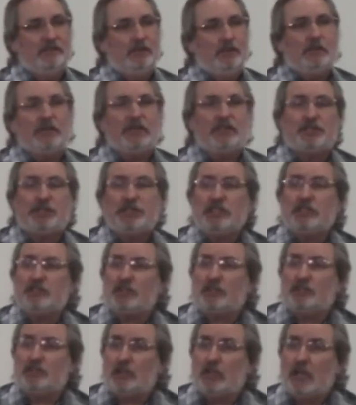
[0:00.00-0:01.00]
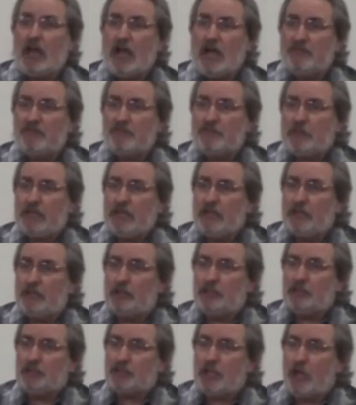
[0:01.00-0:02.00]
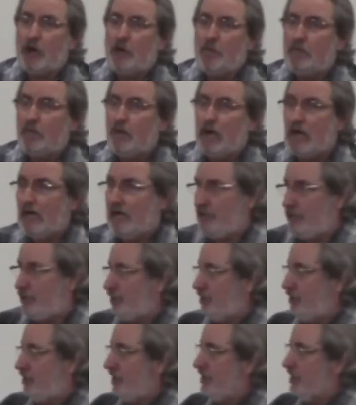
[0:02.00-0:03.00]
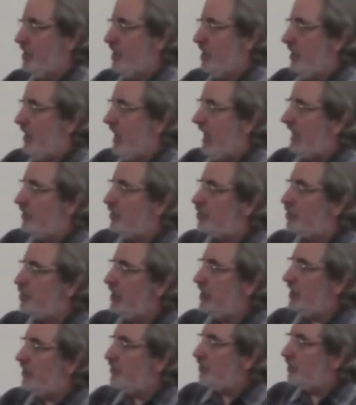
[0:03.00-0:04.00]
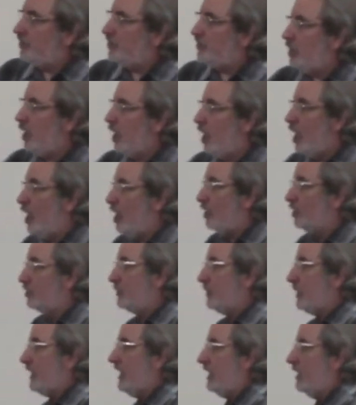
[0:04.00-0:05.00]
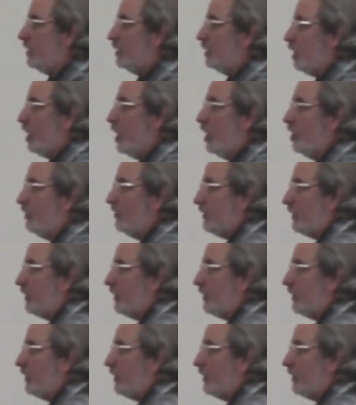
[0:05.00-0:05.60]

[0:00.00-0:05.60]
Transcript: But Jesus loves Peter so much that Jesus calls Peter over